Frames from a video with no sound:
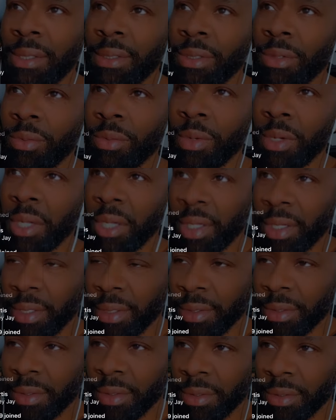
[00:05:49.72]
hate the
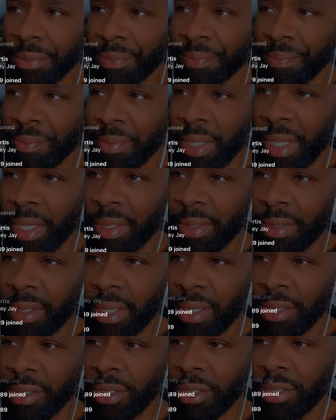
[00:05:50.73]
way
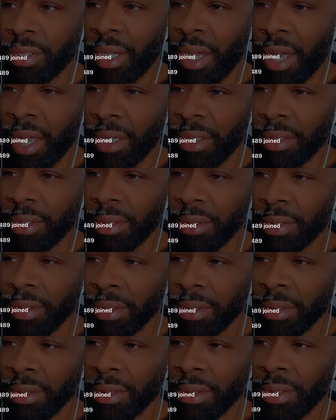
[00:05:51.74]
that they shot
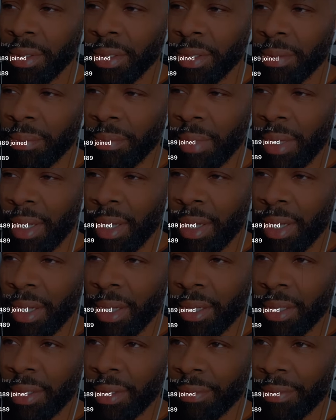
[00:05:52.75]

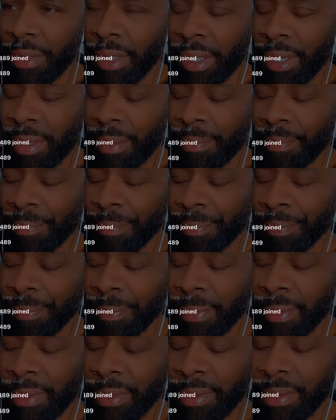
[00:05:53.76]
my
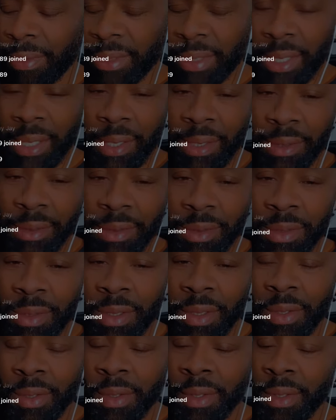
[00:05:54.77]

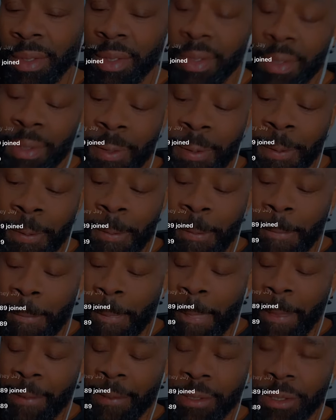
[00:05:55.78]
scenes.
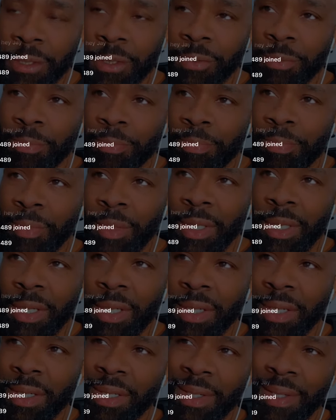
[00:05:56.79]
They just,
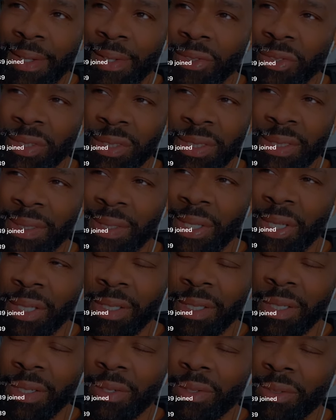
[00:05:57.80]
it's just
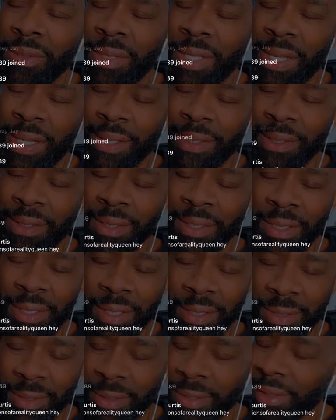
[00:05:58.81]
like, yo, like,
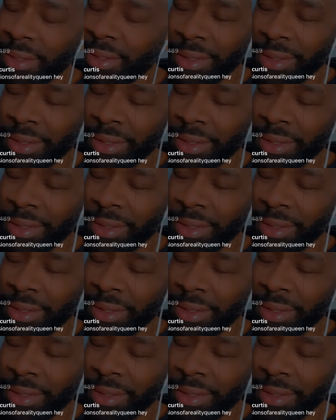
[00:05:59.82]
ugh.